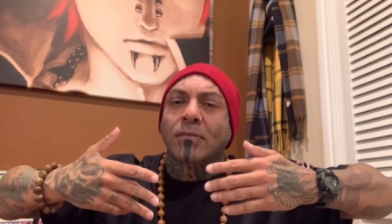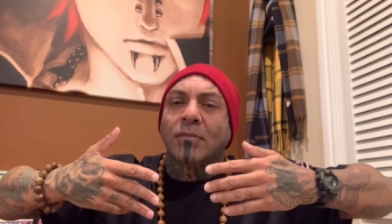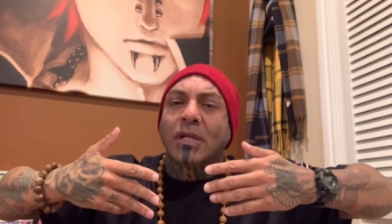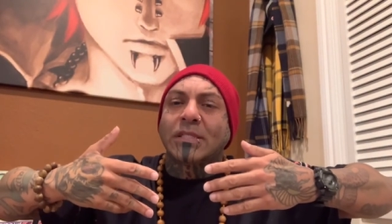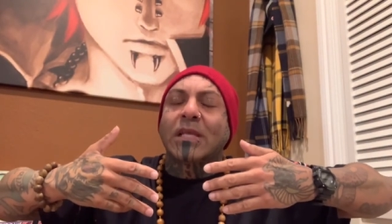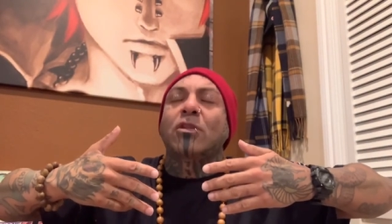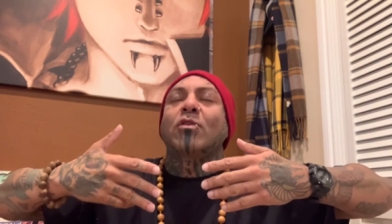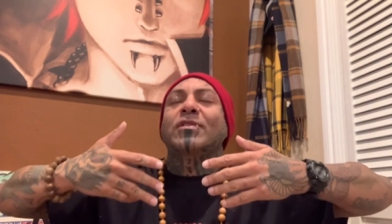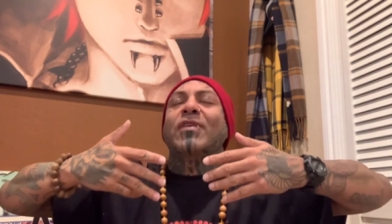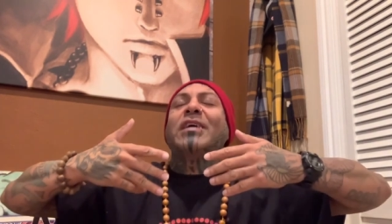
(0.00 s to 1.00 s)
Because they
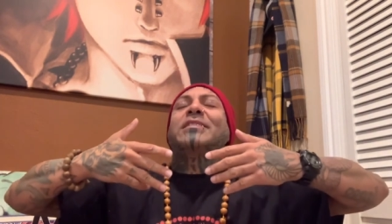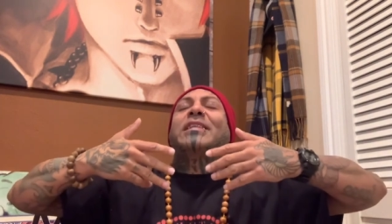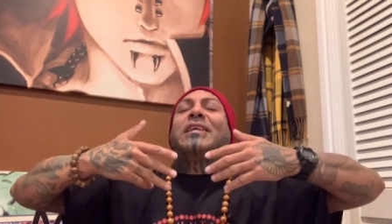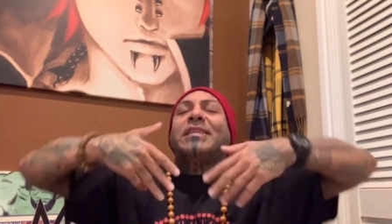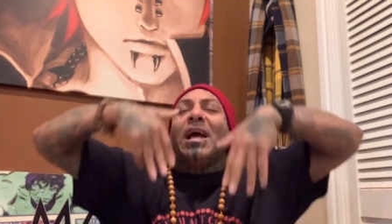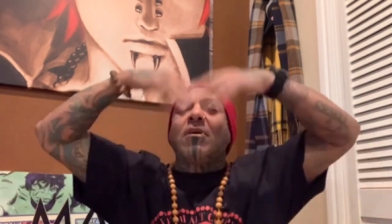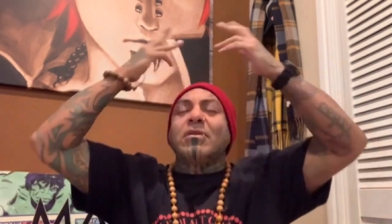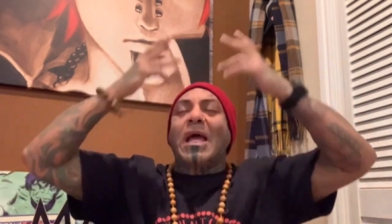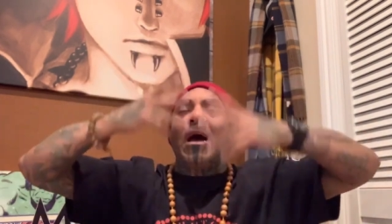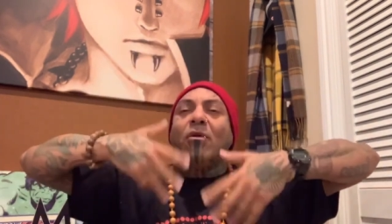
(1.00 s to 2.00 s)
close their eyes and they're down
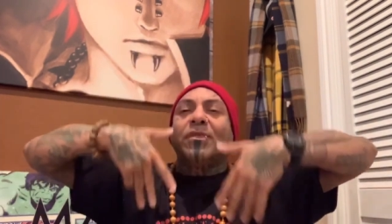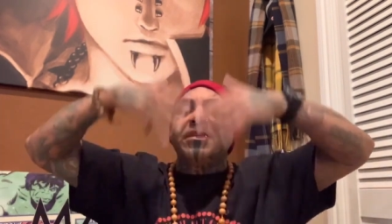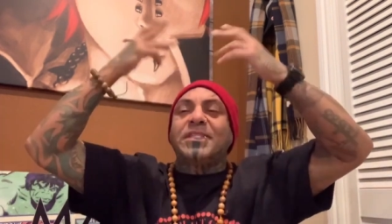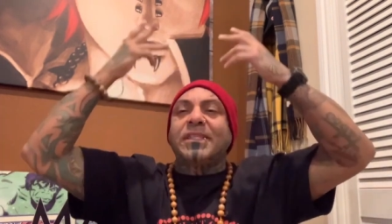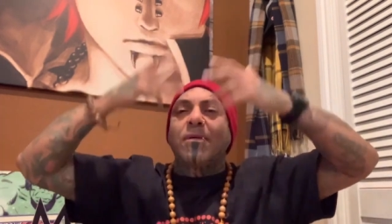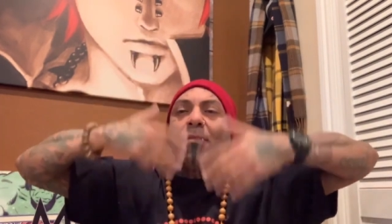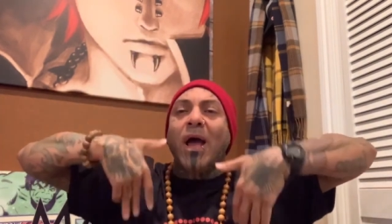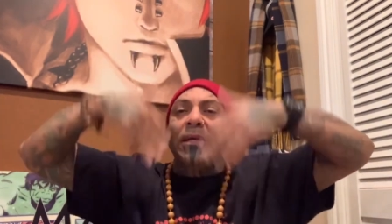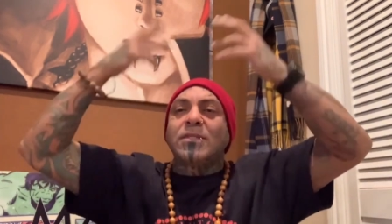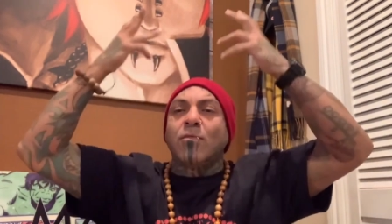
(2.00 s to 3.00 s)
now, they see their
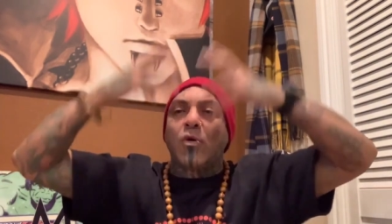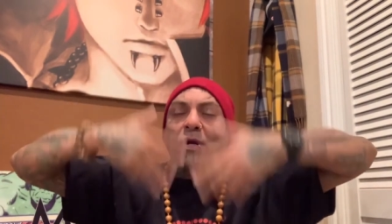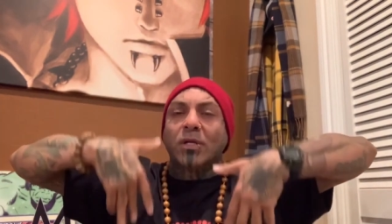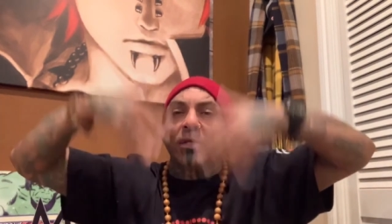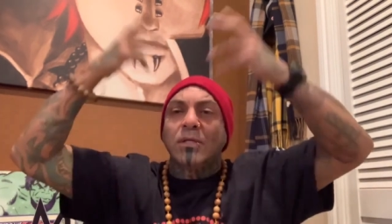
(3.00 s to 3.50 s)
mind more.